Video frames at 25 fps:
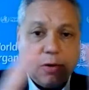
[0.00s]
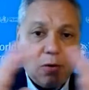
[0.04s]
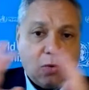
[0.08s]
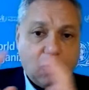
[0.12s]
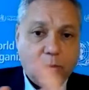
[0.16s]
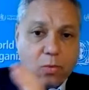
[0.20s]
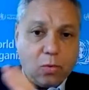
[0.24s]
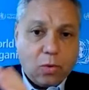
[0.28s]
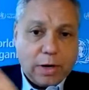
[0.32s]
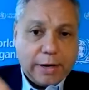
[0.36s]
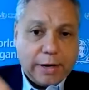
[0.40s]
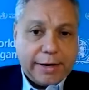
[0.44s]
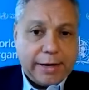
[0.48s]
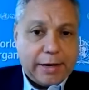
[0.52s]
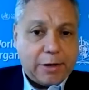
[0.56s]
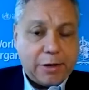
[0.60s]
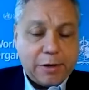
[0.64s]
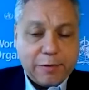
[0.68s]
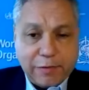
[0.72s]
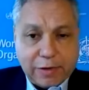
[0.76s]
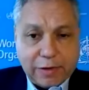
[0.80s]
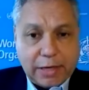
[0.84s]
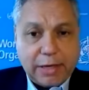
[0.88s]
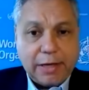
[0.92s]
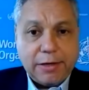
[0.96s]
1 out
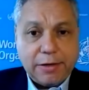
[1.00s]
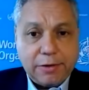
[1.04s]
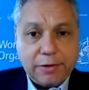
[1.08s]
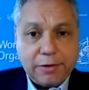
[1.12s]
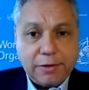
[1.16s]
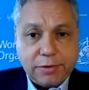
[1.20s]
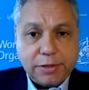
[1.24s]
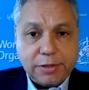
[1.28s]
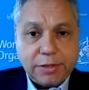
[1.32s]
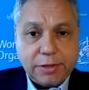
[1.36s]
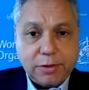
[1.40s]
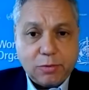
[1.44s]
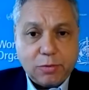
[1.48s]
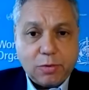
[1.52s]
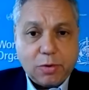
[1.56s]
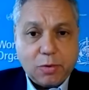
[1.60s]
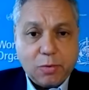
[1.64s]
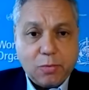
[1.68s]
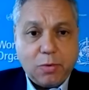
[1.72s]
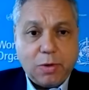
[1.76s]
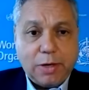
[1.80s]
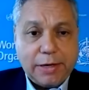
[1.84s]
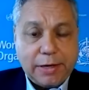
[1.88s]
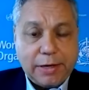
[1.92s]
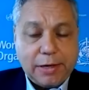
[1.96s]
of 100 or
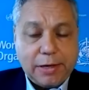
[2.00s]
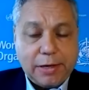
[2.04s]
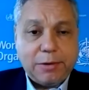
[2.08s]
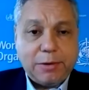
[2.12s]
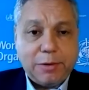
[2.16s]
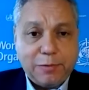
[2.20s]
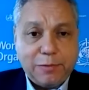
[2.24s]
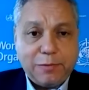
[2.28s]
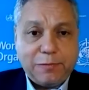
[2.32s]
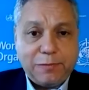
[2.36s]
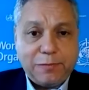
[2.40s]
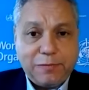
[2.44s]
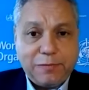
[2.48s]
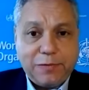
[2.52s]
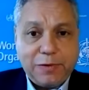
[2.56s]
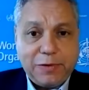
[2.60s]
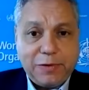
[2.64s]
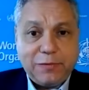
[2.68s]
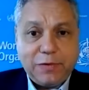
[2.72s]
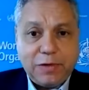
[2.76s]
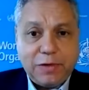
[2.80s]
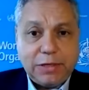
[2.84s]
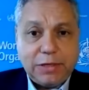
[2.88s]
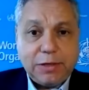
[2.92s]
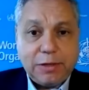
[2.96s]
1 out of
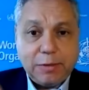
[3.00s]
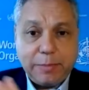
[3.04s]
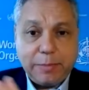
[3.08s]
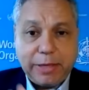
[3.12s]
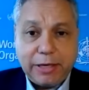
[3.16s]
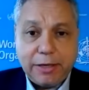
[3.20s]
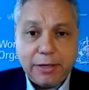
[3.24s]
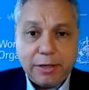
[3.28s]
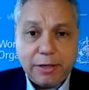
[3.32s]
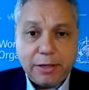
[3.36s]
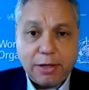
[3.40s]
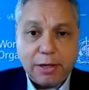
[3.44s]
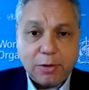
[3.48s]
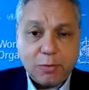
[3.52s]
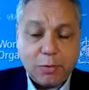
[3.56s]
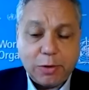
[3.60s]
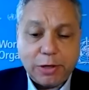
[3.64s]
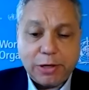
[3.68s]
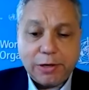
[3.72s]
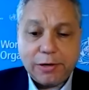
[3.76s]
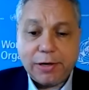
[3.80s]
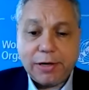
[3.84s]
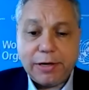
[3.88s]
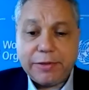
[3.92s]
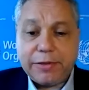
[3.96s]
50, depending on
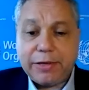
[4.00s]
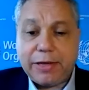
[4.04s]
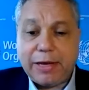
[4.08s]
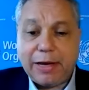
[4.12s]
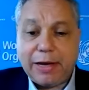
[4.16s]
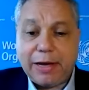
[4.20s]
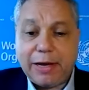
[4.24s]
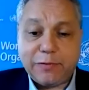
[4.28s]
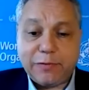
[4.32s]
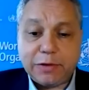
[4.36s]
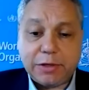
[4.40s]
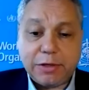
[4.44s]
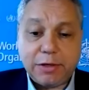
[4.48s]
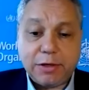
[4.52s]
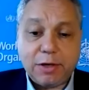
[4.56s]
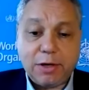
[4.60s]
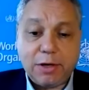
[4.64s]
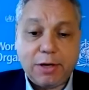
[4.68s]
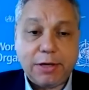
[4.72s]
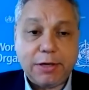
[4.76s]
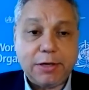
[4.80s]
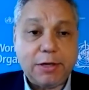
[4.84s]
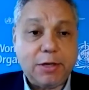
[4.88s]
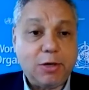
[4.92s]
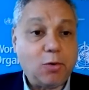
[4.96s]
where on the African
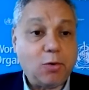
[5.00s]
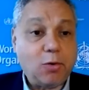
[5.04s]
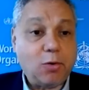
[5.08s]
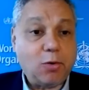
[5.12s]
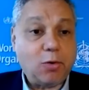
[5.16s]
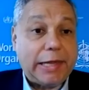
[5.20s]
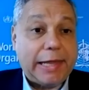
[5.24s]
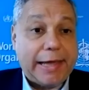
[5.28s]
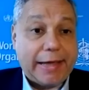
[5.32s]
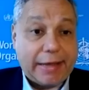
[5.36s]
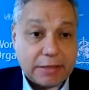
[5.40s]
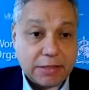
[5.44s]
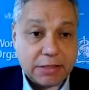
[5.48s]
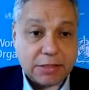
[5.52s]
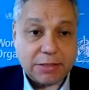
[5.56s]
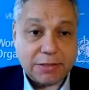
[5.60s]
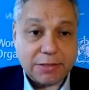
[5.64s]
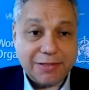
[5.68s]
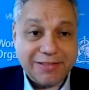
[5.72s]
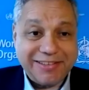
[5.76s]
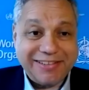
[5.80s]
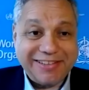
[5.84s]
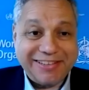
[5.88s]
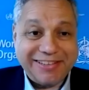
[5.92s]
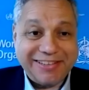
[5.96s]
continent, or
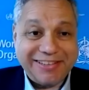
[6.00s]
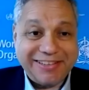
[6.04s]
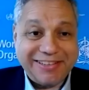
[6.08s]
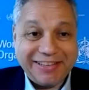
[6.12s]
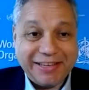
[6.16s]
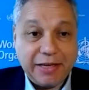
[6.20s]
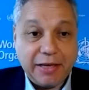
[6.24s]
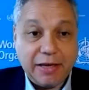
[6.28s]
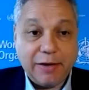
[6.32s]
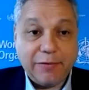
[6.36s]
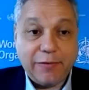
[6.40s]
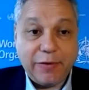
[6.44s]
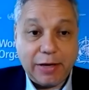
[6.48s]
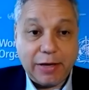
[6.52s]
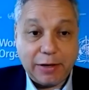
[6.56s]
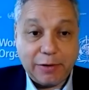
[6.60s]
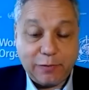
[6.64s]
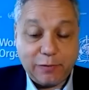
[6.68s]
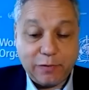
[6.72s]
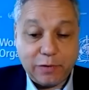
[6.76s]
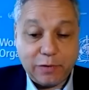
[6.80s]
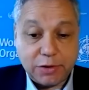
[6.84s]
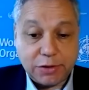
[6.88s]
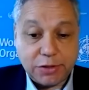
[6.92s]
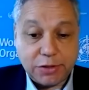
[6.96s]
less, have had a
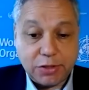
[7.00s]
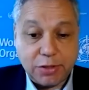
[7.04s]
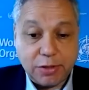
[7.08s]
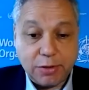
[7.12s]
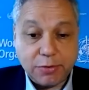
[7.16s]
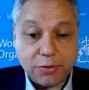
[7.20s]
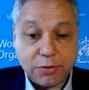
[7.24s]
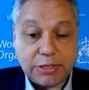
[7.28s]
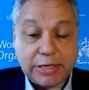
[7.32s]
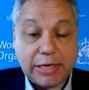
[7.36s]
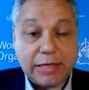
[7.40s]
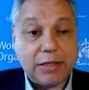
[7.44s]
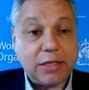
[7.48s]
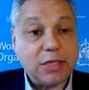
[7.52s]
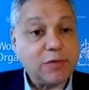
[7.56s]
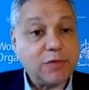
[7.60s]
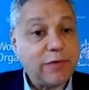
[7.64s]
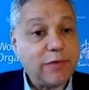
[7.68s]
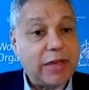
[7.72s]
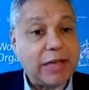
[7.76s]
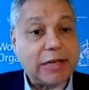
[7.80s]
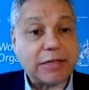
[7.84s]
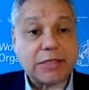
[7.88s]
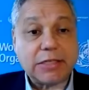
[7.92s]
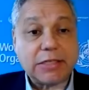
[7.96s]
first dose. And these
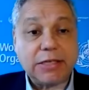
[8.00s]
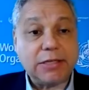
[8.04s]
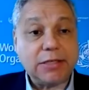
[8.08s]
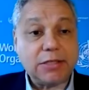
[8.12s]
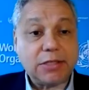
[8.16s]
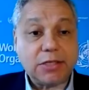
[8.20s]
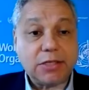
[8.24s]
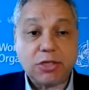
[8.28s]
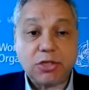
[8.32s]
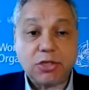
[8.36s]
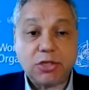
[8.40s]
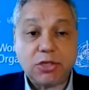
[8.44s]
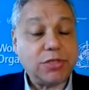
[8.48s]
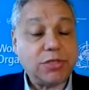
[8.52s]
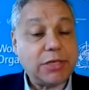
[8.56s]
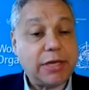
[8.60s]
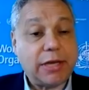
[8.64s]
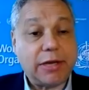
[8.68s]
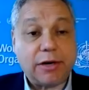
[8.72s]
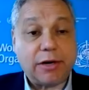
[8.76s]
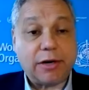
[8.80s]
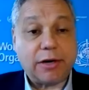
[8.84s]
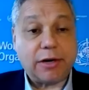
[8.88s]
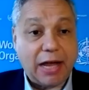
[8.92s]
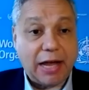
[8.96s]
vaccines, as you
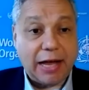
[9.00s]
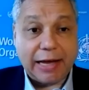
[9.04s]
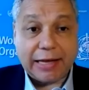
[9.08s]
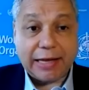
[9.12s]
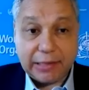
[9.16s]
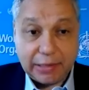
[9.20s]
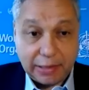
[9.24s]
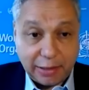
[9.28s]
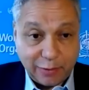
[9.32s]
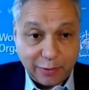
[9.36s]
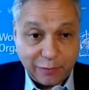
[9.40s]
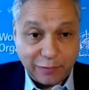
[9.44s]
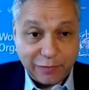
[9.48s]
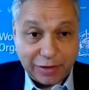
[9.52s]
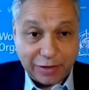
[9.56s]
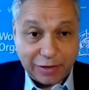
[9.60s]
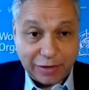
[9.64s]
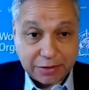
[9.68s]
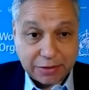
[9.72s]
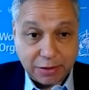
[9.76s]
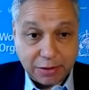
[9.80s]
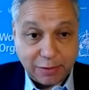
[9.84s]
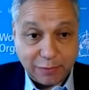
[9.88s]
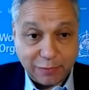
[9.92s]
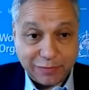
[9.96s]
say, are highly
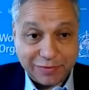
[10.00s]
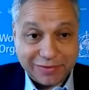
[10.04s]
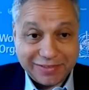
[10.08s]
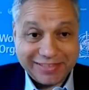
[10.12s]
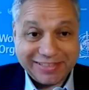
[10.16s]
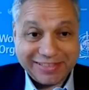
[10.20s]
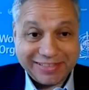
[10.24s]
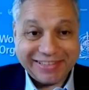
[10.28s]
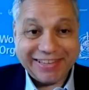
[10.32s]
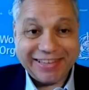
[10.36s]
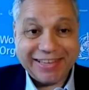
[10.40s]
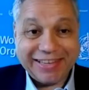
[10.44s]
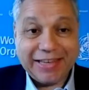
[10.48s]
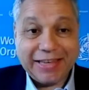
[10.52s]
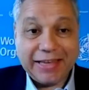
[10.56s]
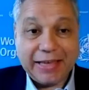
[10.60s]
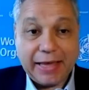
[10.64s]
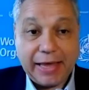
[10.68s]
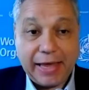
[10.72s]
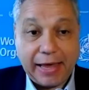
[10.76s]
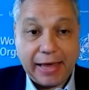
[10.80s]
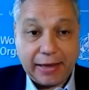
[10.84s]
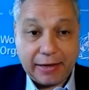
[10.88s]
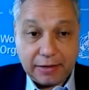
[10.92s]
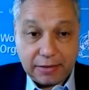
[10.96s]
effective
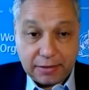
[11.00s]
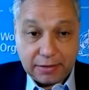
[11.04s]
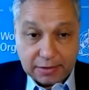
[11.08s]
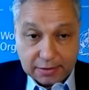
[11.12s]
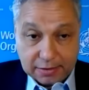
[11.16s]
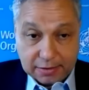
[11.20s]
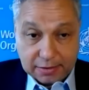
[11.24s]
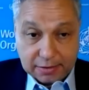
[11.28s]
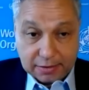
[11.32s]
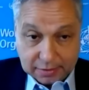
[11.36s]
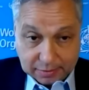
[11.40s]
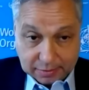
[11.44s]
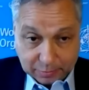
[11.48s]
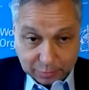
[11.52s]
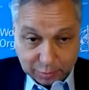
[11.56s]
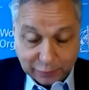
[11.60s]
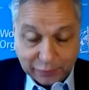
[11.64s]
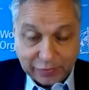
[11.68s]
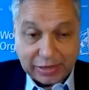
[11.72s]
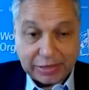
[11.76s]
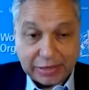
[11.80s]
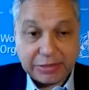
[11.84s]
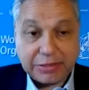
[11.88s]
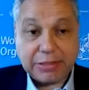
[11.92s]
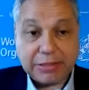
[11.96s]
at
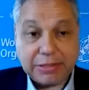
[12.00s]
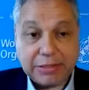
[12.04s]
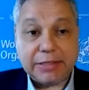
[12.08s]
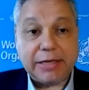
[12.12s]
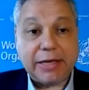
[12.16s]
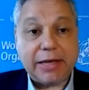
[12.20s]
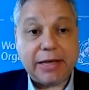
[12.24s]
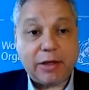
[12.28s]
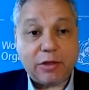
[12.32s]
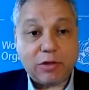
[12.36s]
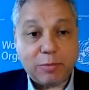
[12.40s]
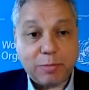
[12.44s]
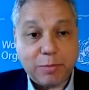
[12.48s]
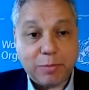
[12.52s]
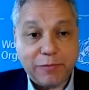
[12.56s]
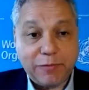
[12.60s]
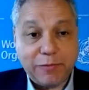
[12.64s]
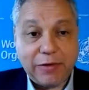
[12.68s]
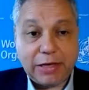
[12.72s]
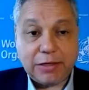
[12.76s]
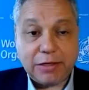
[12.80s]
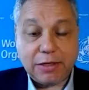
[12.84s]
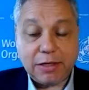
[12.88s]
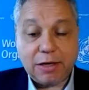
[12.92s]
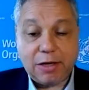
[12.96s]
preventing death,
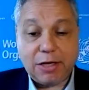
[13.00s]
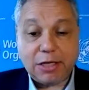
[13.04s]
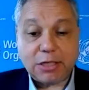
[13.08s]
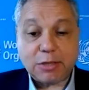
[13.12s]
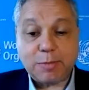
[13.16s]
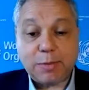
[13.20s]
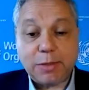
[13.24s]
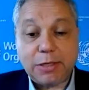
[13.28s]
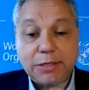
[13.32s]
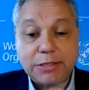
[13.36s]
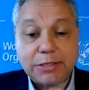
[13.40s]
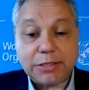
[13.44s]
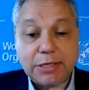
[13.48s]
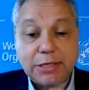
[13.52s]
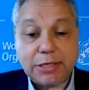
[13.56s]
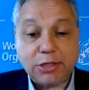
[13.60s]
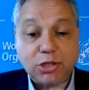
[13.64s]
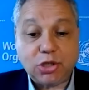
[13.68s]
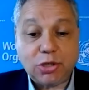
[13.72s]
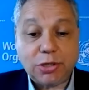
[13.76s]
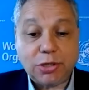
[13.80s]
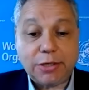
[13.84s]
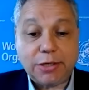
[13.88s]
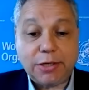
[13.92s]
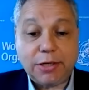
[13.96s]
preventing
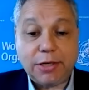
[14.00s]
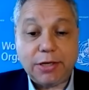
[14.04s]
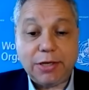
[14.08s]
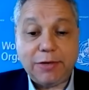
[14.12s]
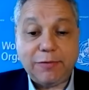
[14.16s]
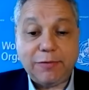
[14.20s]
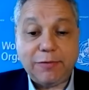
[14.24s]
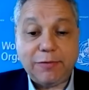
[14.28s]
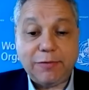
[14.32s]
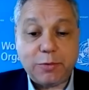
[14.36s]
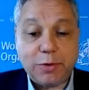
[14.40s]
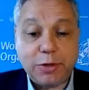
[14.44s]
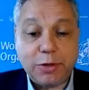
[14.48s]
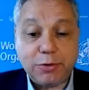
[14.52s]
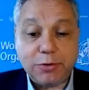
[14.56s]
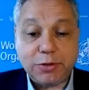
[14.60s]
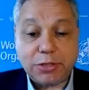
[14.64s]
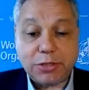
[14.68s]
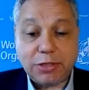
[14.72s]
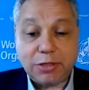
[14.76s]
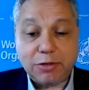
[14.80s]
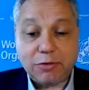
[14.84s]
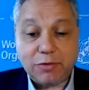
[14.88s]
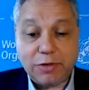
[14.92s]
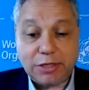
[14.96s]
hospitalization, and even
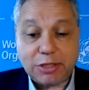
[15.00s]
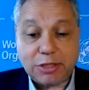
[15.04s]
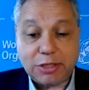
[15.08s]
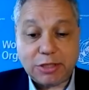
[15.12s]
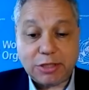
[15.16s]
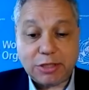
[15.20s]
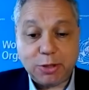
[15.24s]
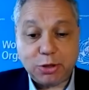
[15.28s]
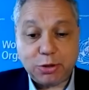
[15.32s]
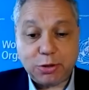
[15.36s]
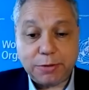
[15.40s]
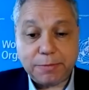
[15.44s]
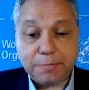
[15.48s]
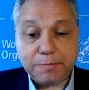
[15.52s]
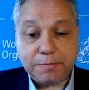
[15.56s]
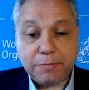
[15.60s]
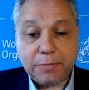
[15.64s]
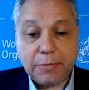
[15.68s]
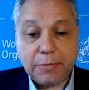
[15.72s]
reducing transmission.